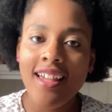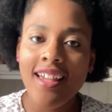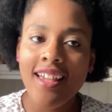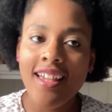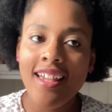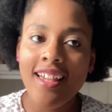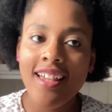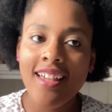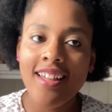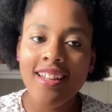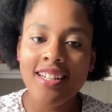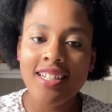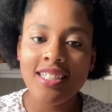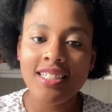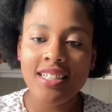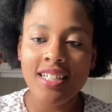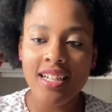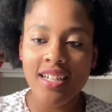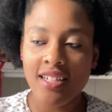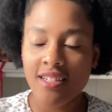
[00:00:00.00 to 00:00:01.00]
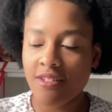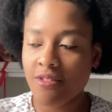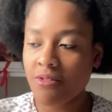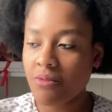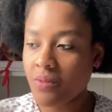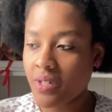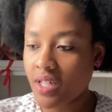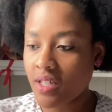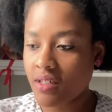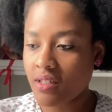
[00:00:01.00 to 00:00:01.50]
And he's like,
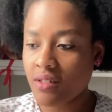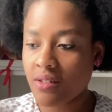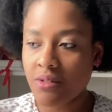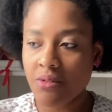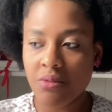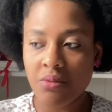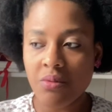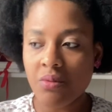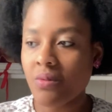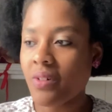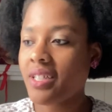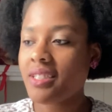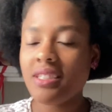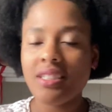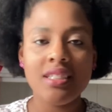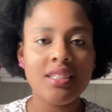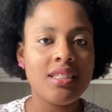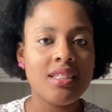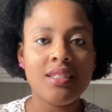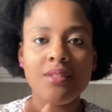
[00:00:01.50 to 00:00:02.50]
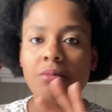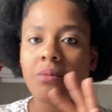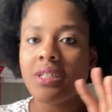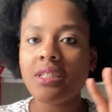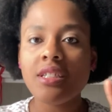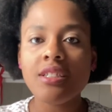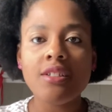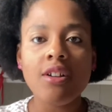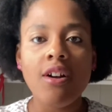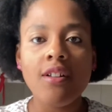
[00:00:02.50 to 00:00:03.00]
well, what
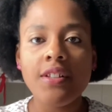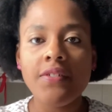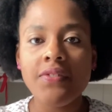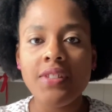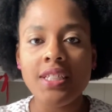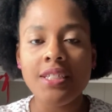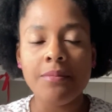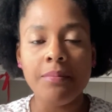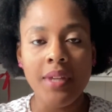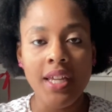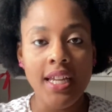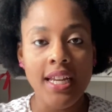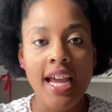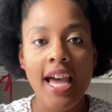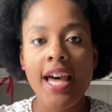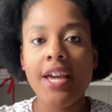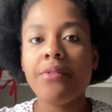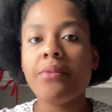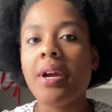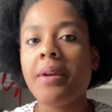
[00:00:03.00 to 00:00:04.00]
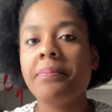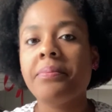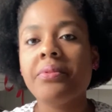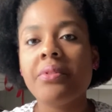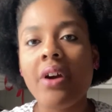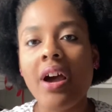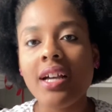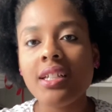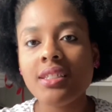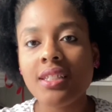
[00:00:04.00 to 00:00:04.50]
does all of this mean? How do I
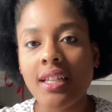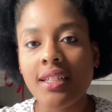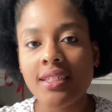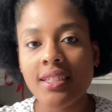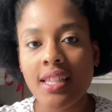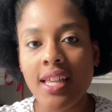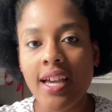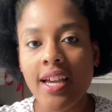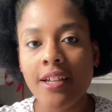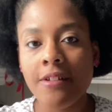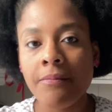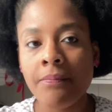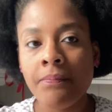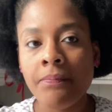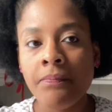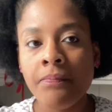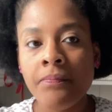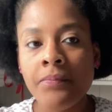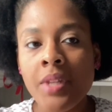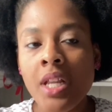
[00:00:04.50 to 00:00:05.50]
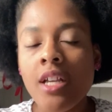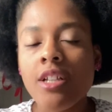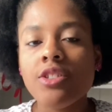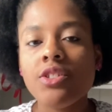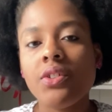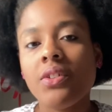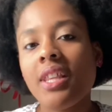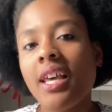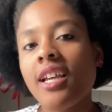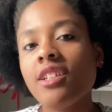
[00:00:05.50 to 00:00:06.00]
process that?
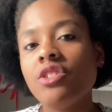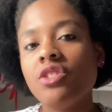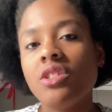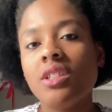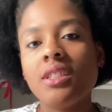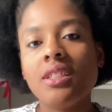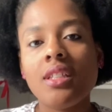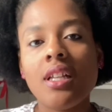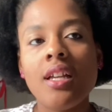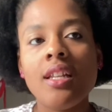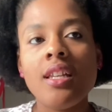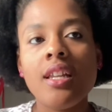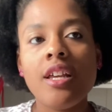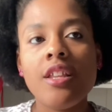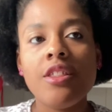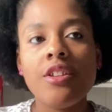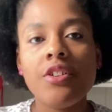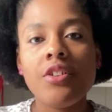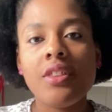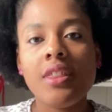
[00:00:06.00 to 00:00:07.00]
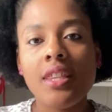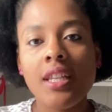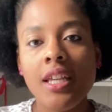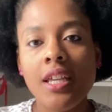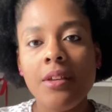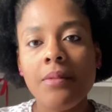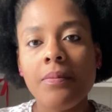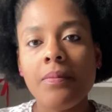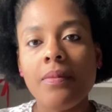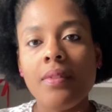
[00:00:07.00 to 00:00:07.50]
So that's just another
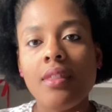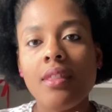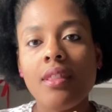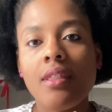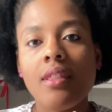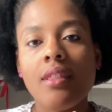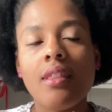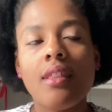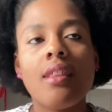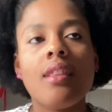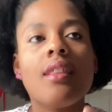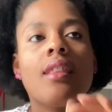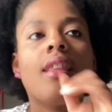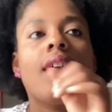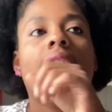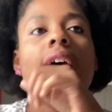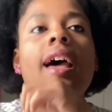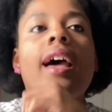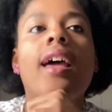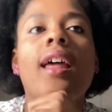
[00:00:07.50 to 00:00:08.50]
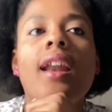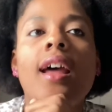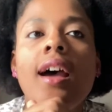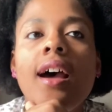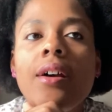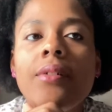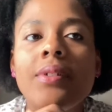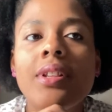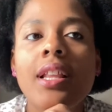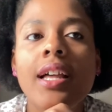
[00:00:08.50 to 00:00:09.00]
theme that
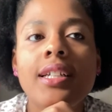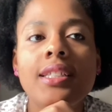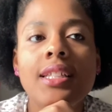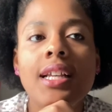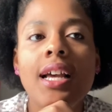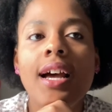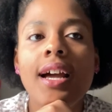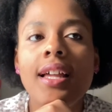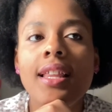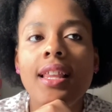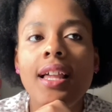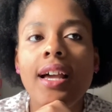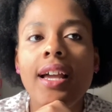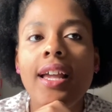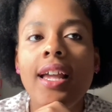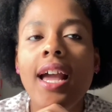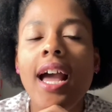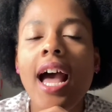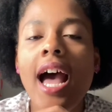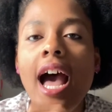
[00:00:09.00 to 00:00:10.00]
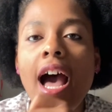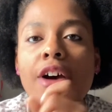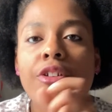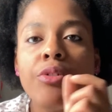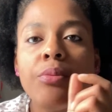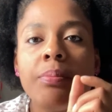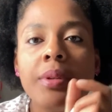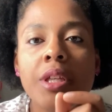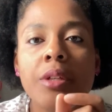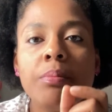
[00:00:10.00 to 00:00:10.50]
I would like to highlight. How do
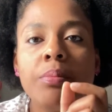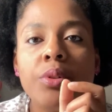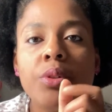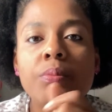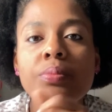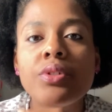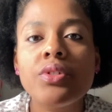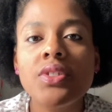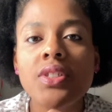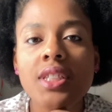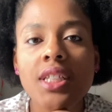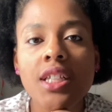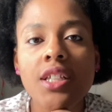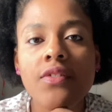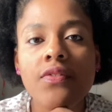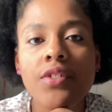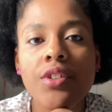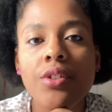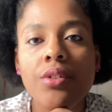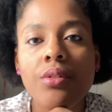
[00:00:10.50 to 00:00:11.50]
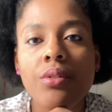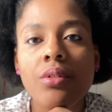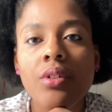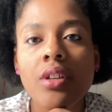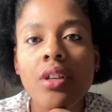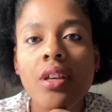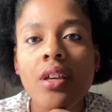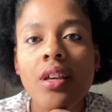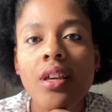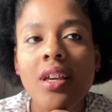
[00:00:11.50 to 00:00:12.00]
people perceive you?
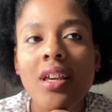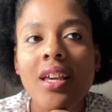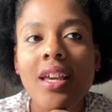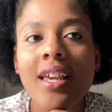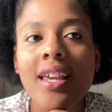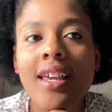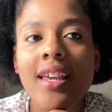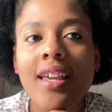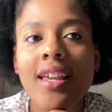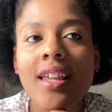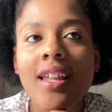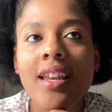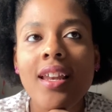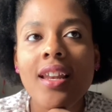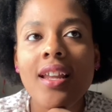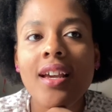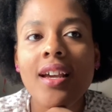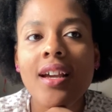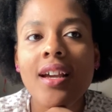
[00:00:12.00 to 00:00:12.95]
And